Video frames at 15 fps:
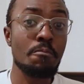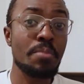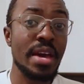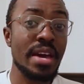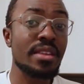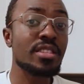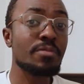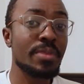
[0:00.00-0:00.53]

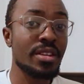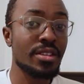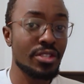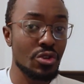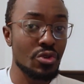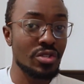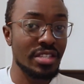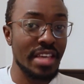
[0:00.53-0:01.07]
Pere's been
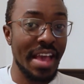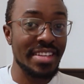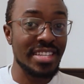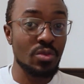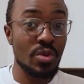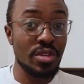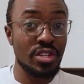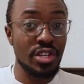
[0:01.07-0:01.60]

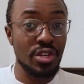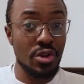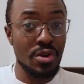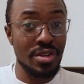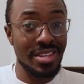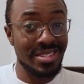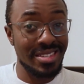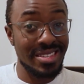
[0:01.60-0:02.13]
associated with
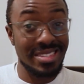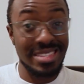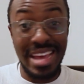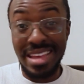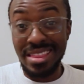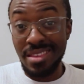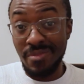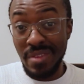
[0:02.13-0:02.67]
Girona since
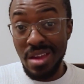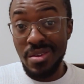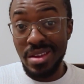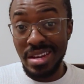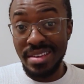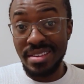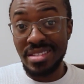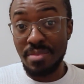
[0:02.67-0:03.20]
at the very
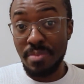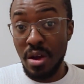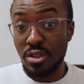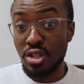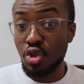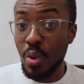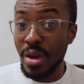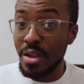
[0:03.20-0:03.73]
least
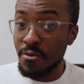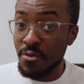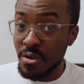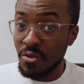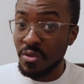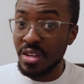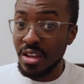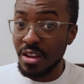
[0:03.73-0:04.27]
about
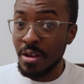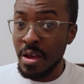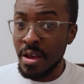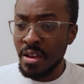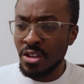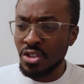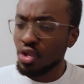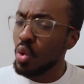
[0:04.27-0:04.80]
2015.
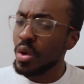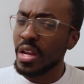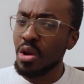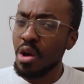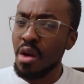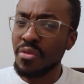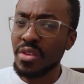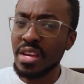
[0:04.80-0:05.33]
Shortly
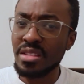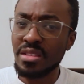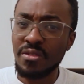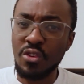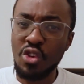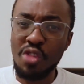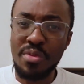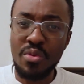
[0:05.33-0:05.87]
after his
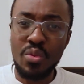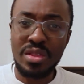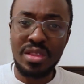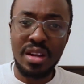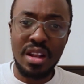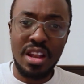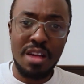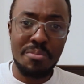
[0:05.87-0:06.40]
involvement with the
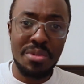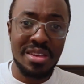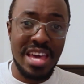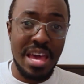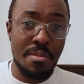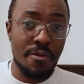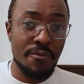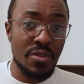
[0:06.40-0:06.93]
club
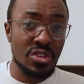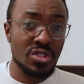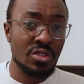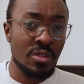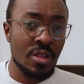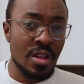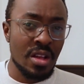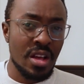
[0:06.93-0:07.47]
became
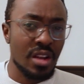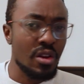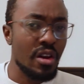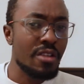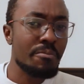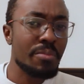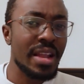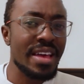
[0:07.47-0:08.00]
official, a
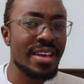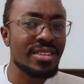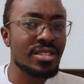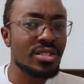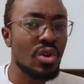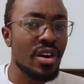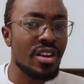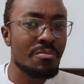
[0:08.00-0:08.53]
lot of players
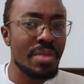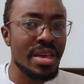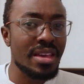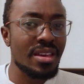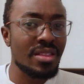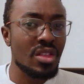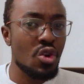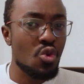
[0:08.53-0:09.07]
started
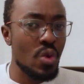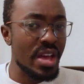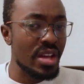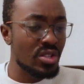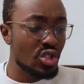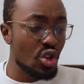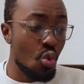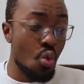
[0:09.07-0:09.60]
making their way
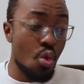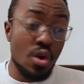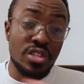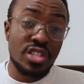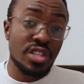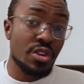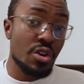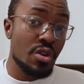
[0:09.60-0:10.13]

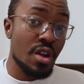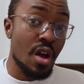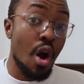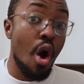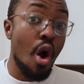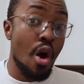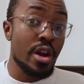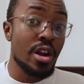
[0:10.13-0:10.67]
towards Girona
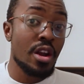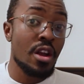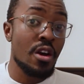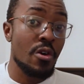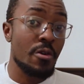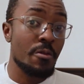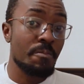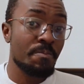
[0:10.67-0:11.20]
on loan.